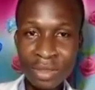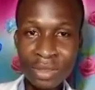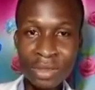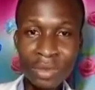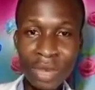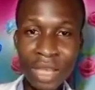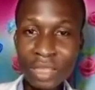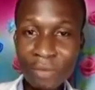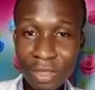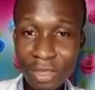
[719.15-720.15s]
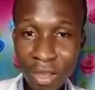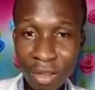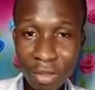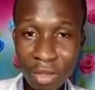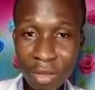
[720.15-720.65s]
So as a physical
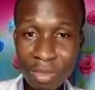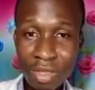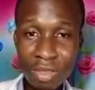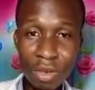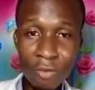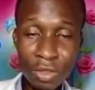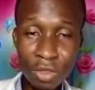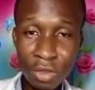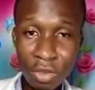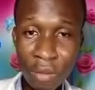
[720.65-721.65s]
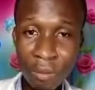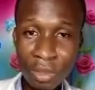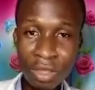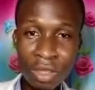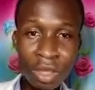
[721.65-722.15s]
therapist or
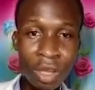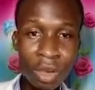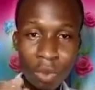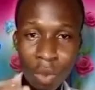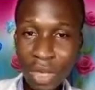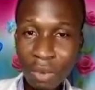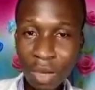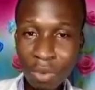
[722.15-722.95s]
physiotherapist, what are our